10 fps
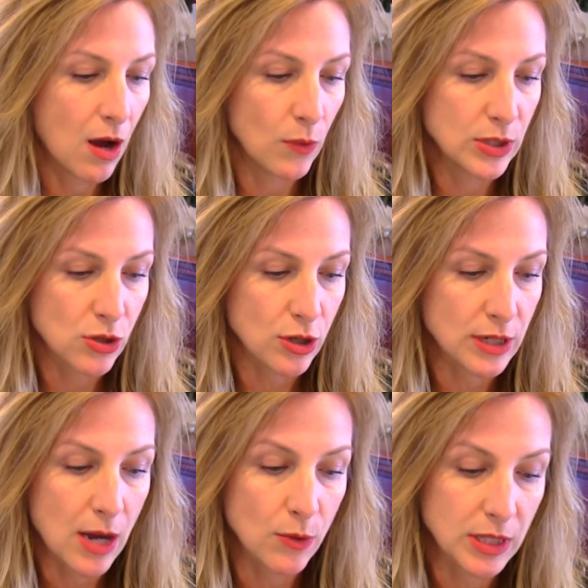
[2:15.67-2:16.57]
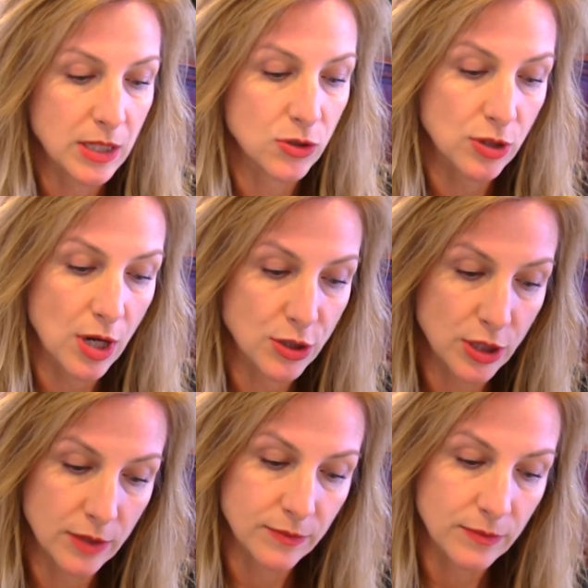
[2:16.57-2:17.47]
We started out with the
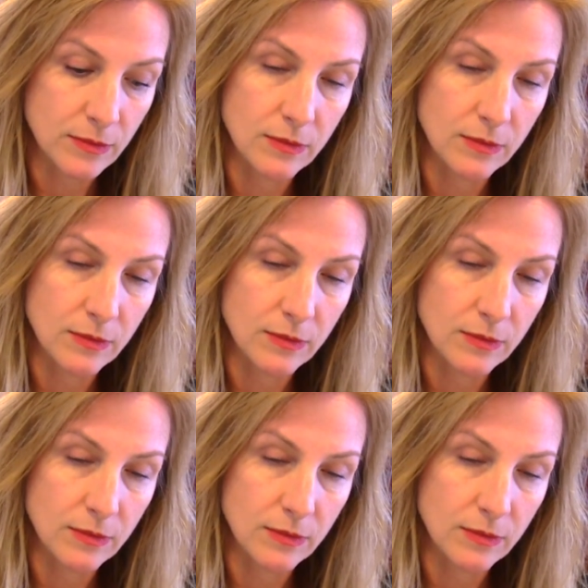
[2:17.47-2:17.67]
introduction,